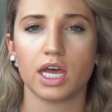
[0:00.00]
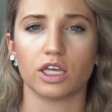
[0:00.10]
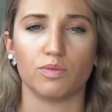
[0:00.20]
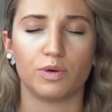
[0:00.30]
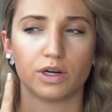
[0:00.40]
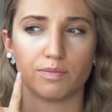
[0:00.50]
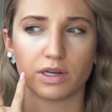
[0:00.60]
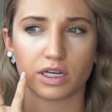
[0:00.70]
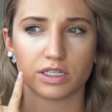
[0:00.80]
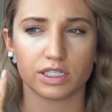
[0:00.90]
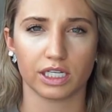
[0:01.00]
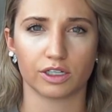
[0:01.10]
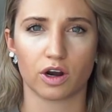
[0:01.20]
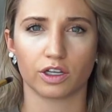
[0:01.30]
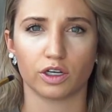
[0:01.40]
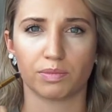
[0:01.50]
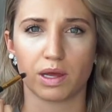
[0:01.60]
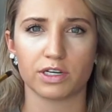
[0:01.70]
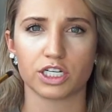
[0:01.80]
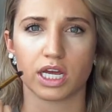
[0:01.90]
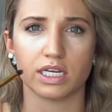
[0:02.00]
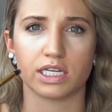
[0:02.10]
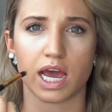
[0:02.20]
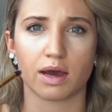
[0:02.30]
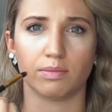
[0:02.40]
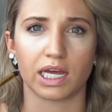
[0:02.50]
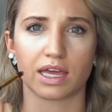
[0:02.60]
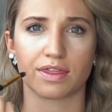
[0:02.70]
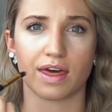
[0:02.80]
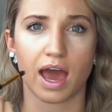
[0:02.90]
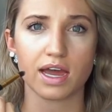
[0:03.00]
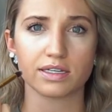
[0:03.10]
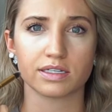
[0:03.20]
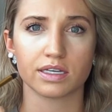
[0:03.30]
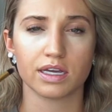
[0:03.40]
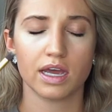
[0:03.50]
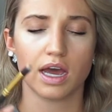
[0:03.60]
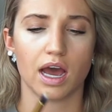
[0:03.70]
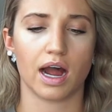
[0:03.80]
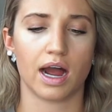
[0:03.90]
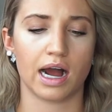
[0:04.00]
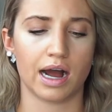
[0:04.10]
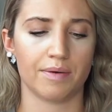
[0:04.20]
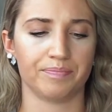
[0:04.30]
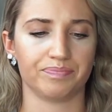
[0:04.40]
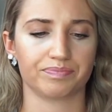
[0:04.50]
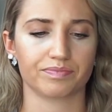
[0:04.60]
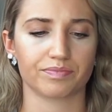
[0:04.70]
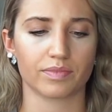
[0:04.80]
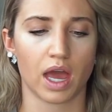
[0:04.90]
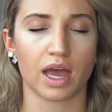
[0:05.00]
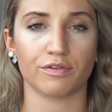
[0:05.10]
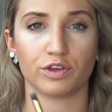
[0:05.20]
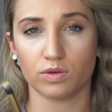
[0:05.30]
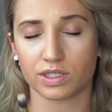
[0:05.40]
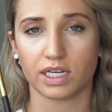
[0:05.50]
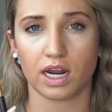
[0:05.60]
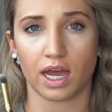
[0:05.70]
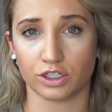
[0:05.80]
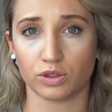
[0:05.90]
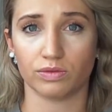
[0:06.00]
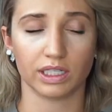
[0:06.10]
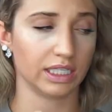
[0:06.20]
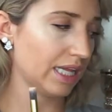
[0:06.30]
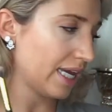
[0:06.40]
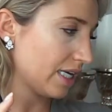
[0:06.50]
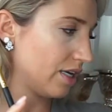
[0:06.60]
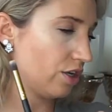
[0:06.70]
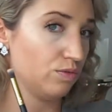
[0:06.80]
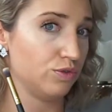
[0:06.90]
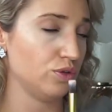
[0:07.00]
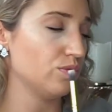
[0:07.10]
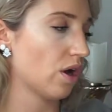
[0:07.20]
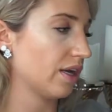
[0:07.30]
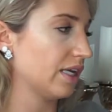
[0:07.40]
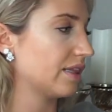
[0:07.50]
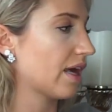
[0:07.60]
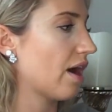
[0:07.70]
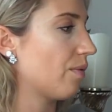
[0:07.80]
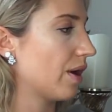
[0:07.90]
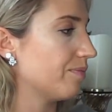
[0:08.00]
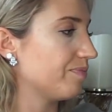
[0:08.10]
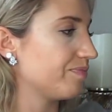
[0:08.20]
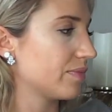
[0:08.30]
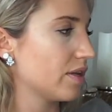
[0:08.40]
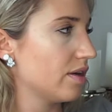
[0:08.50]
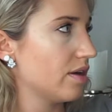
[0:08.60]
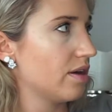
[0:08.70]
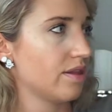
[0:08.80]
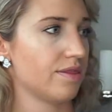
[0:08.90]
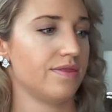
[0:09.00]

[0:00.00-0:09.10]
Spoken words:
You put a bit of concealer on your blemish and dab like that. I've used it. I do really like it. You do not need that one.